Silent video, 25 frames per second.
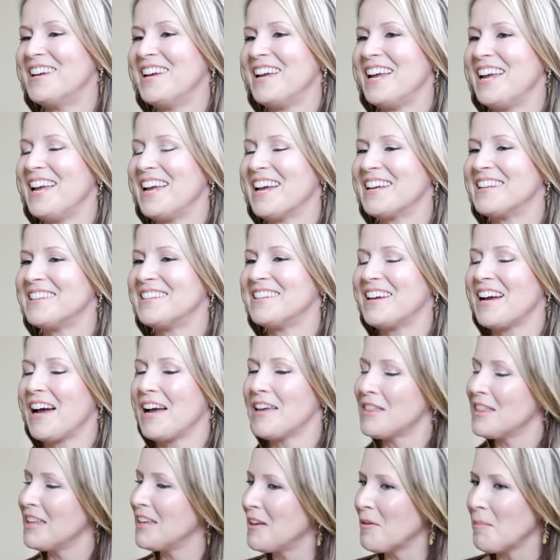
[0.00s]
And I
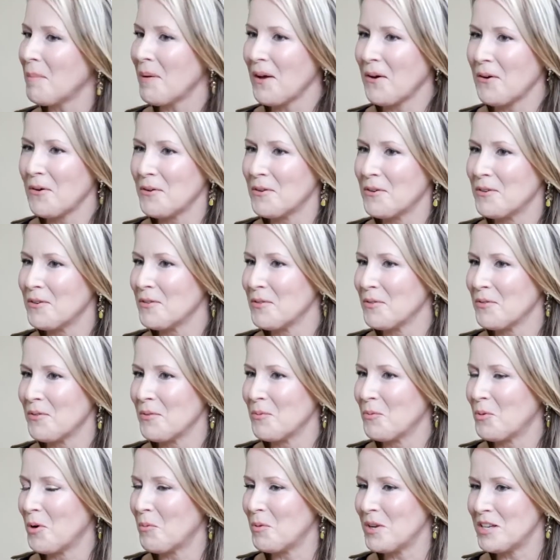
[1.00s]
think about
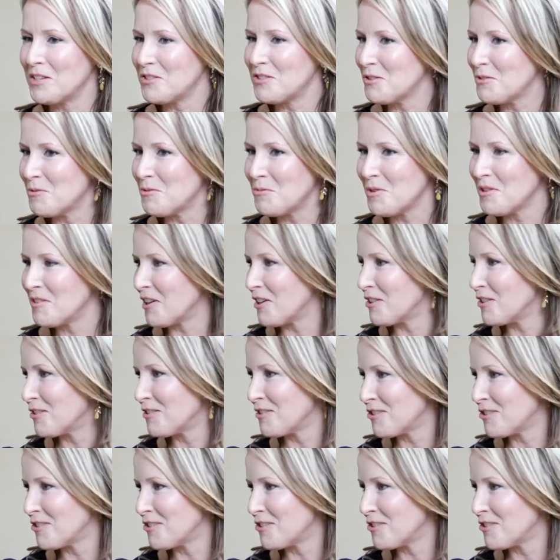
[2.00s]
what we do with our